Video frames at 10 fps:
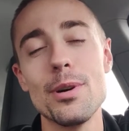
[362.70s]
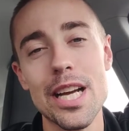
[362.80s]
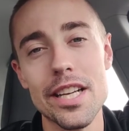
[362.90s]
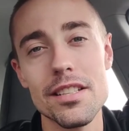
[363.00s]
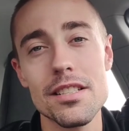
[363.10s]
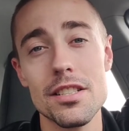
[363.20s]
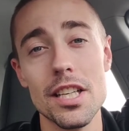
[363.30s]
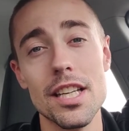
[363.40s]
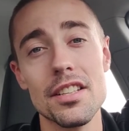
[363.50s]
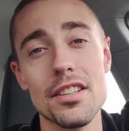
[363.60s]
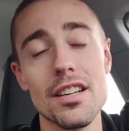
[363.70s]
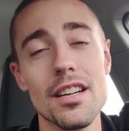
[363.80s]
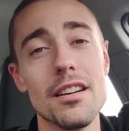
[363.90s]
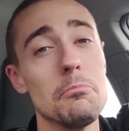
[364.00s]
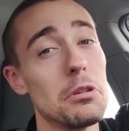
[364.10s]
ways to
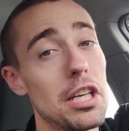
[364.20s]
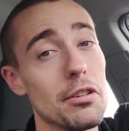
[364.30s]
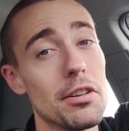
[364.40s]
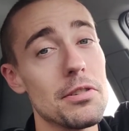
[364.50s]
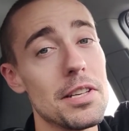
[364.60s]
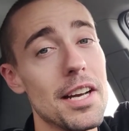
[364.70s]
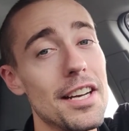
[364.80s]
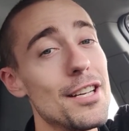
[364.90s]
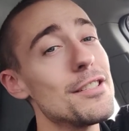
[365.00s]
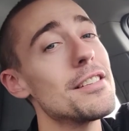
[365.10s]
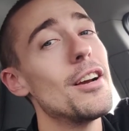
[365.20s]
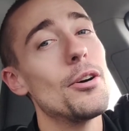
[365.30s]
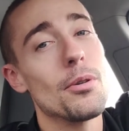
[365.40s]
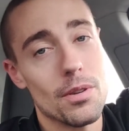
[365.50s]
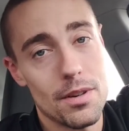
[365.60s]
either cure your tinnitus
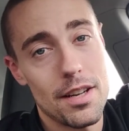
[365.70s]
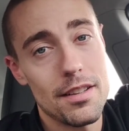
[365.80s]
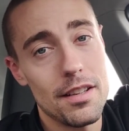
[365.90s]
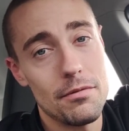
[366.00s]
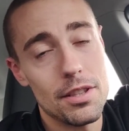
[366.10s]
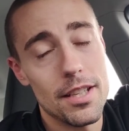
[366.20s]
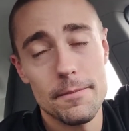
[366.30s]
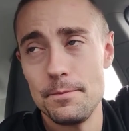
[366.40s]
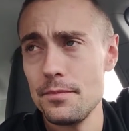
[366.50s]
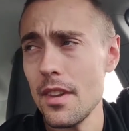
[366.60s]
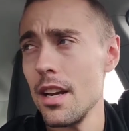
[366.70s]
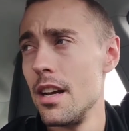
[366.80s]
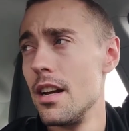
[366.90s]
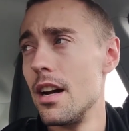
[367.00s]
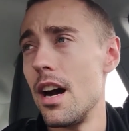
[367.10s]
or learn how to live with it.
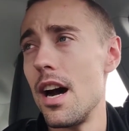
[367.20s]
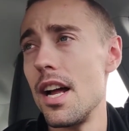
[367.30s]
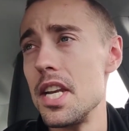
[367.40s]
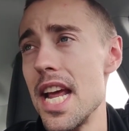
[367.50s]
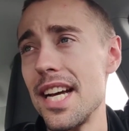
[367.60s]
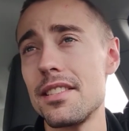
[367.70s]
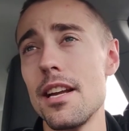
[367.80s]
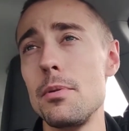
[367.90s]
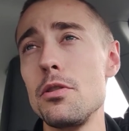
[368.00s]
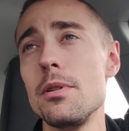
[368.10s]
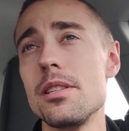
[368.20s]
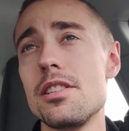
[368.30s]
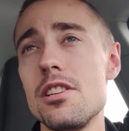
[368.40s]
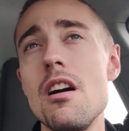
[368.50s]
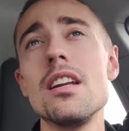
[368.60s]
Uh, next, I've been doing
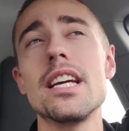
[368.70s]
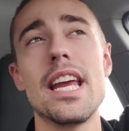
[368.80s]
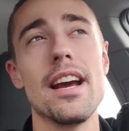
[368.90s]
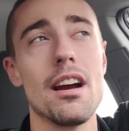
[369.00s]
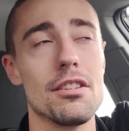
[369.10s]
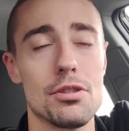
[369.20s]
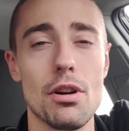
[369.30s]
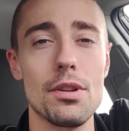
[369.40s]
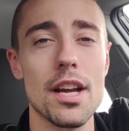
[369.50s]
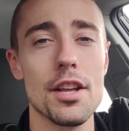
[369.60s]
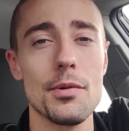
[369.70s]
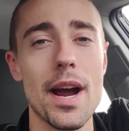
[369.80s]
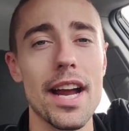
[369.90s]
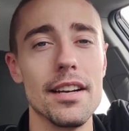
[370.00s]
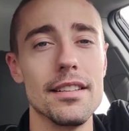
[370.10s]
sauna care, so go the other
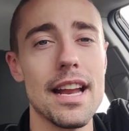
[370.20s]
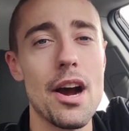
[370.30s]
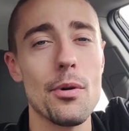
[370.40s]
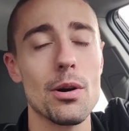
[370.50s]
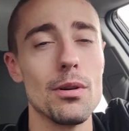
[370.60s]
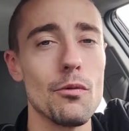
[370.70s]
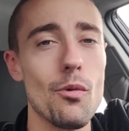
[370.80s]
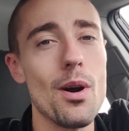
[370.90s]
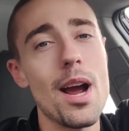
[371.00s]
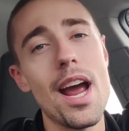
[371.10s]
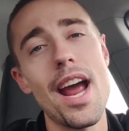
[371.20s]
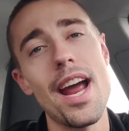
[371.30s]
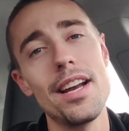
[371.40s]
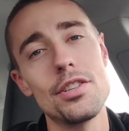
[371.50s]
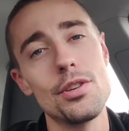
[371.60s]
way. Now we're going
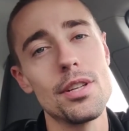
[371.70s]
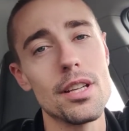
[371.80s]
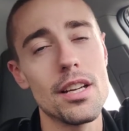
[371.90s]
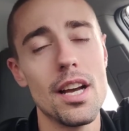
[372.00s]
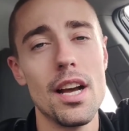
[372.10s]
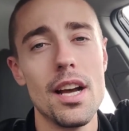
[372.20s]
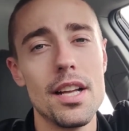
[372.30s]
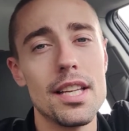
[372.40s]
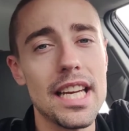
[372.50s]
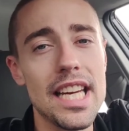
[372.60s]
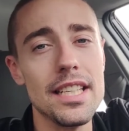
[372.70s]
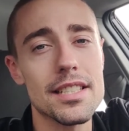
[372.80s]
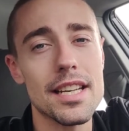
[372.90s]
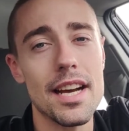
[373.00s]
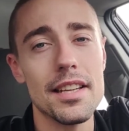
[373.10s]
way to the the heat
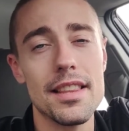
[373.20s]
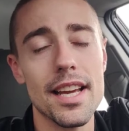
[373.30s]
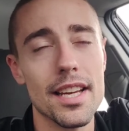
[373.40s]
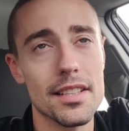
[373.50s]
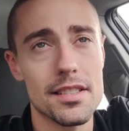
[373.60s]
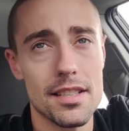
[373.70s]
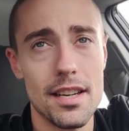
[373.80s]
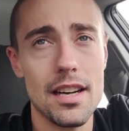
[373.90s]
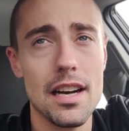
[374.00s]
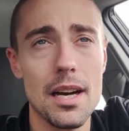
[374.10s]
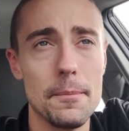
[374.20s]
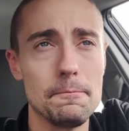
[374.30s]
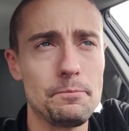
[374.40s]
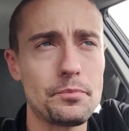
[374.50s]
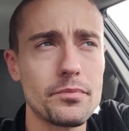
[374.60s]
side of things.
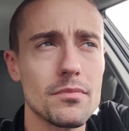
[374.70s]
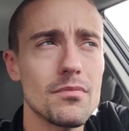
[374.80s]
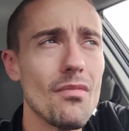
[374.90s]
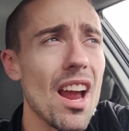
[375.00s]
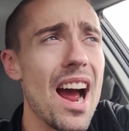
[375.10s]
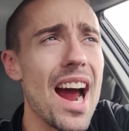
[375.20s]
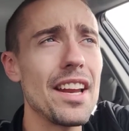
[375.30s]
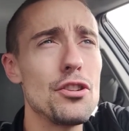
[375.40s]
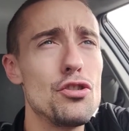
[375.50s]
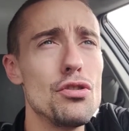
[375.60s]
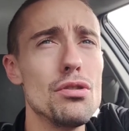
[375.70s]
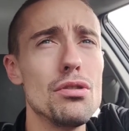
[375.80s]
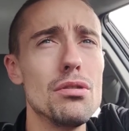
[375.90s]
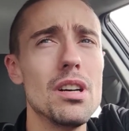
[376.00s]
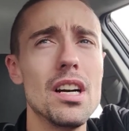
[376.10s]
Um, I
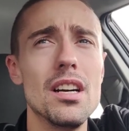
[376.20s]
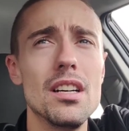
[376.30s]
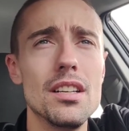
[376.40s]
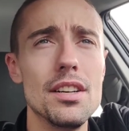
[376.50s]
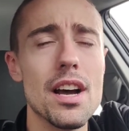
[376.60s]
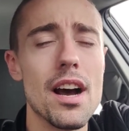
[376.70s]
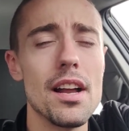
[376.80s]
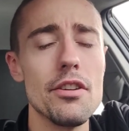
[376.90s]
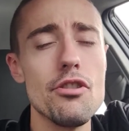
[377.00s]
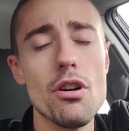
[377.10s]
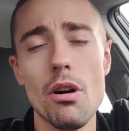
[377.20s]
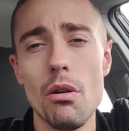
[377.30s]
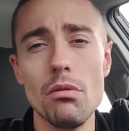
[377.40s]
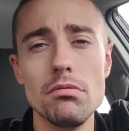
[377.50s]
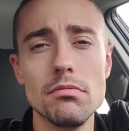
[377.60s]
do not
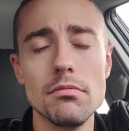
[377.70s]
know